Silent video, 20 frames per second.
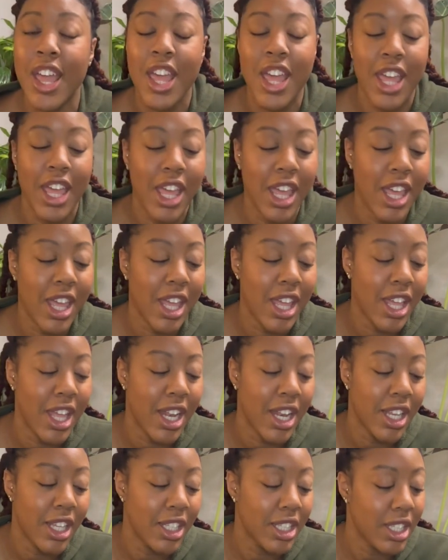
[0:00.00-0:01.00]

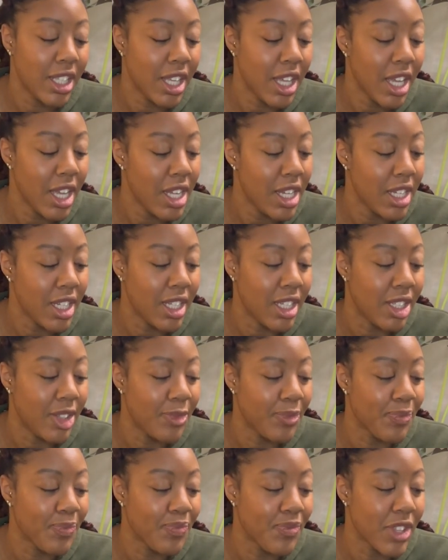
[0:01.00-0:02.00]
And yeah,
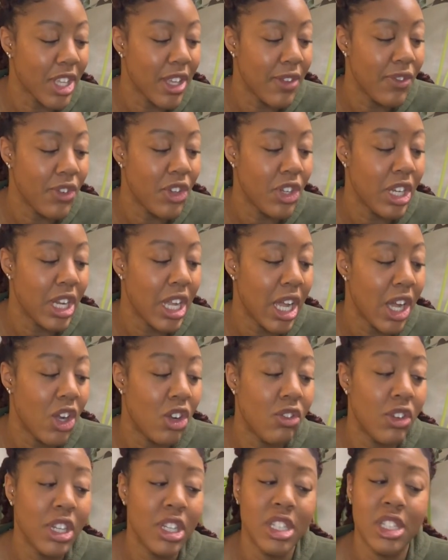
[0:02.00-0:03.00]
if you're not
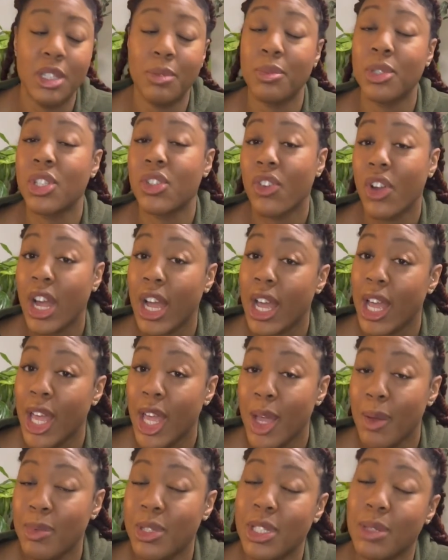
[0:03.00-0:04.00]
already
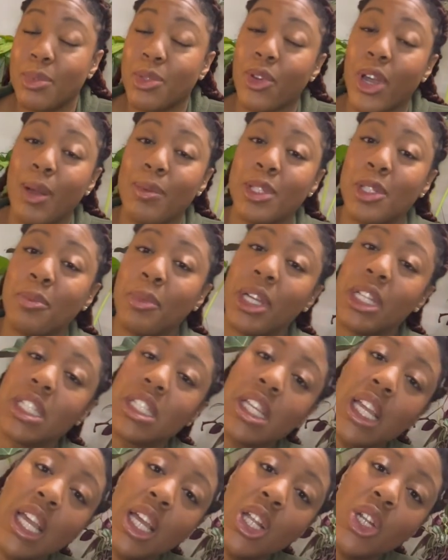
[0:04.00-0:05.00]
subscribed, subscribe to my
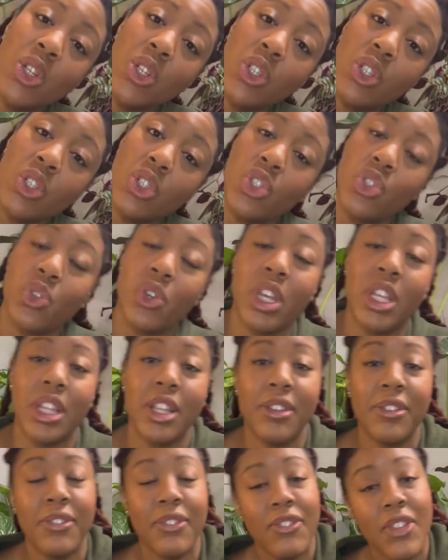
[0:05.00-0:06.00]
channel, join
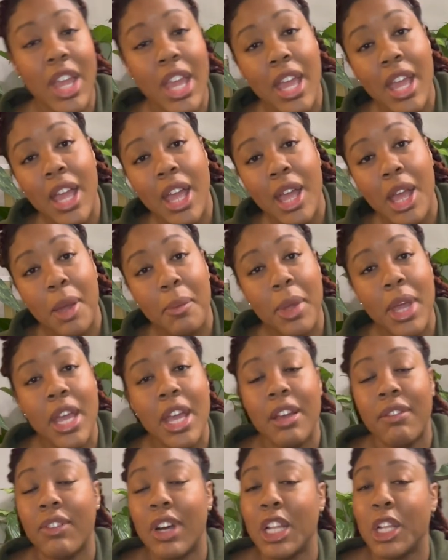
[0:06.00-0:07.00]
the fam,
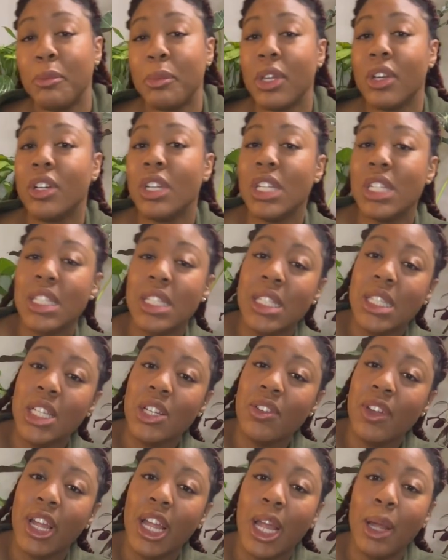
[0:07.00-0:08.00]
follow me on
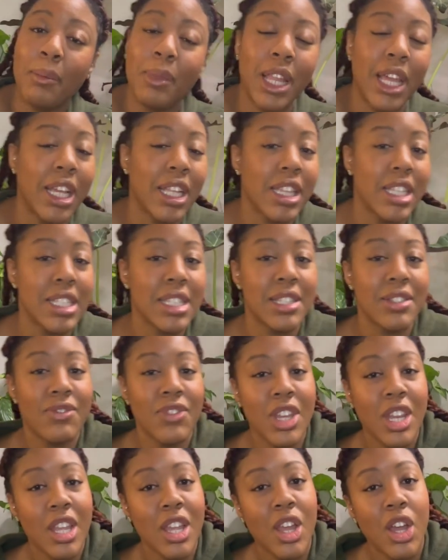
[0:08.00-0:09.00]
Instagram, like this
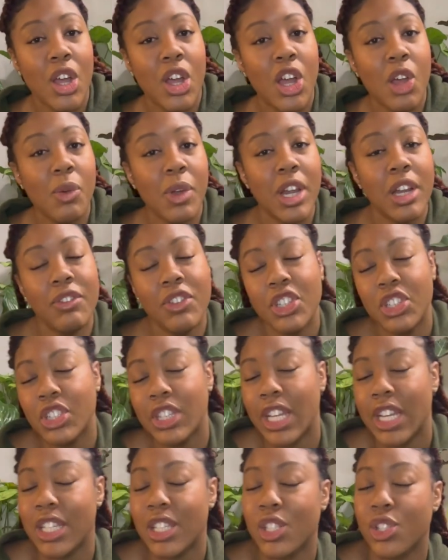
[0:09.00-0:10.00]
video, whatever you'd
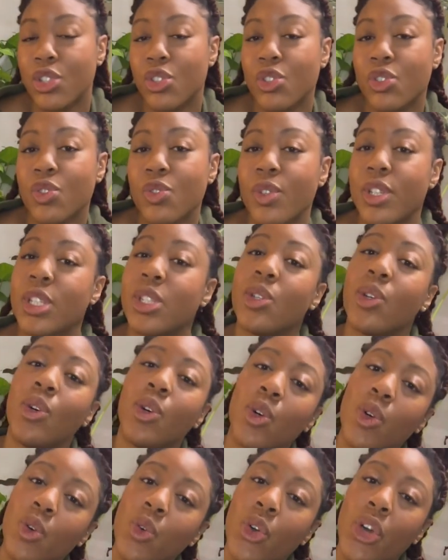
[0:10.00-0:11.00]
like to do is
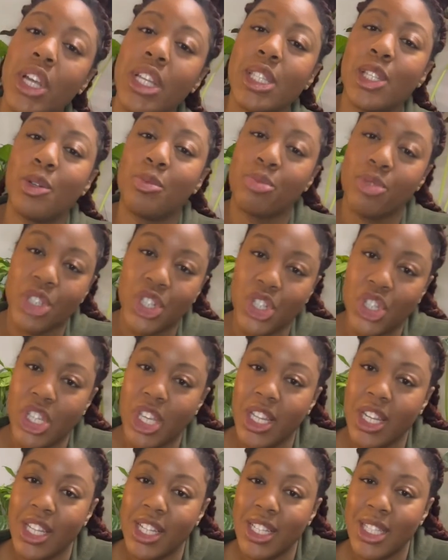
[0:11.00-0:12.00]
always
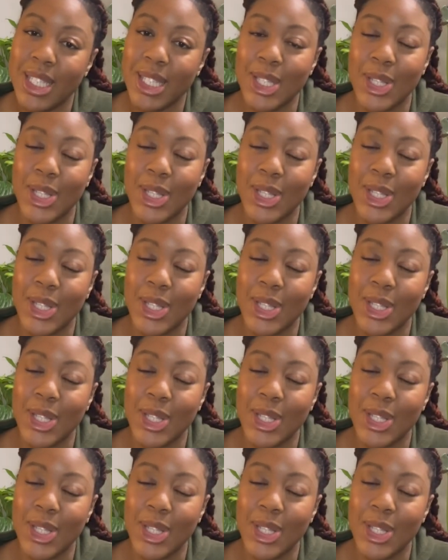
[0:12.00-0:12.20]
appreciated.